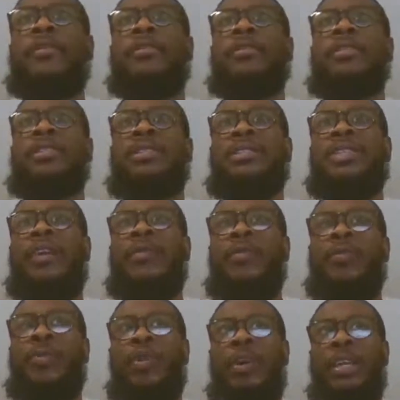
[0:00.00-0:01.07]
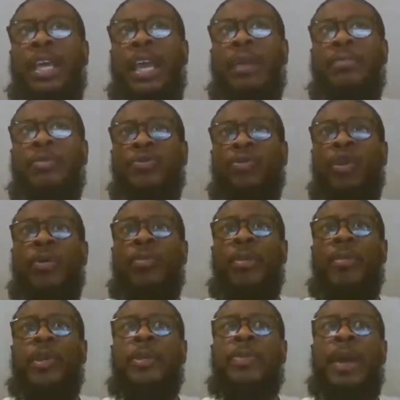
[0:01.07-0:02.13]
7-point game. Jamal
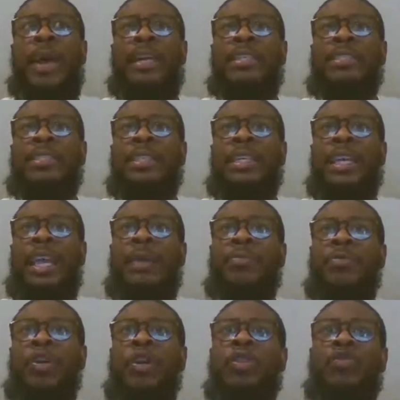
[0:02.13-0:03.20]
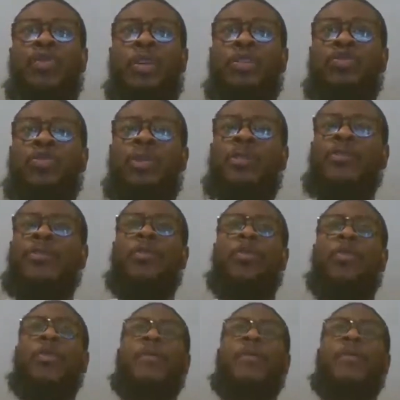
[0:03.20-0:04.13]
Murray back into the game, 31-24.